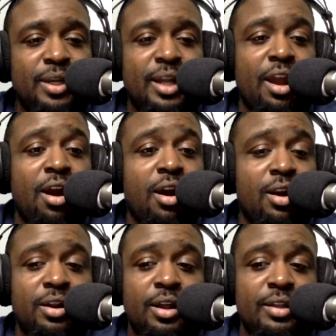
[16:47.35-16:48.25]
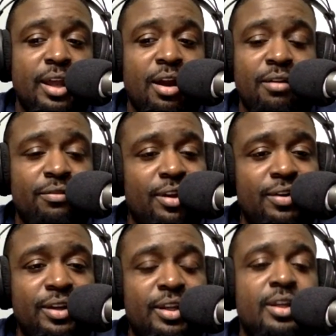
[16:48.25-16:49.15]
They are a
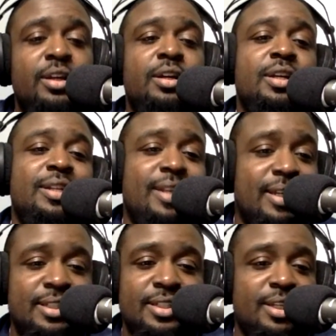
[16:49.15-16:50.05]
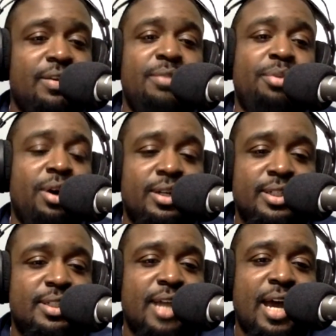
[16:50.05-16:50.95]
very necessary part of
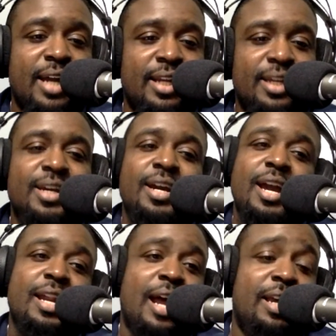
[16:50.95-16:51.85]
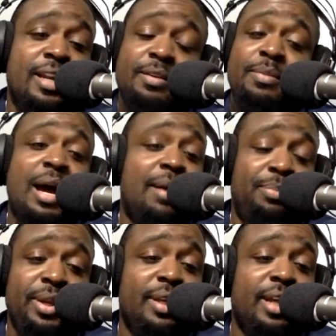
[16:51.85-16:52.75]
society. And in my
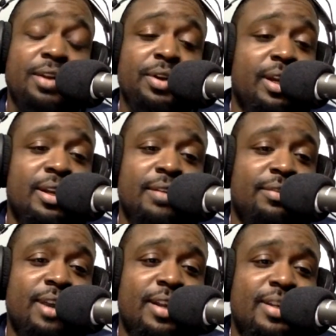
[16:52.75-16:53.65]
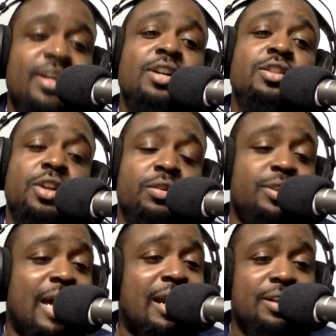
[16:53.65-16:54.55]
opinion, they don't get enough credit. So
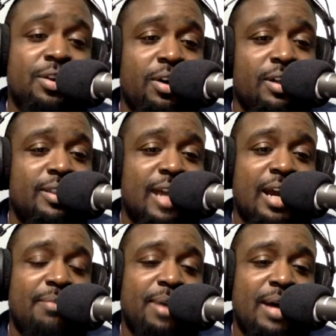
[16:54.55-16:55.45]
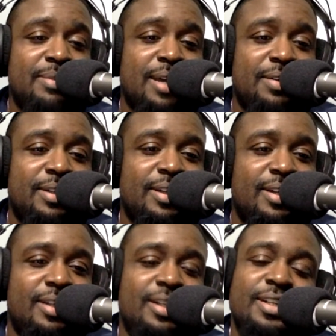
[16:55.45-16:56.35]
shout out to all the soccer moms out there.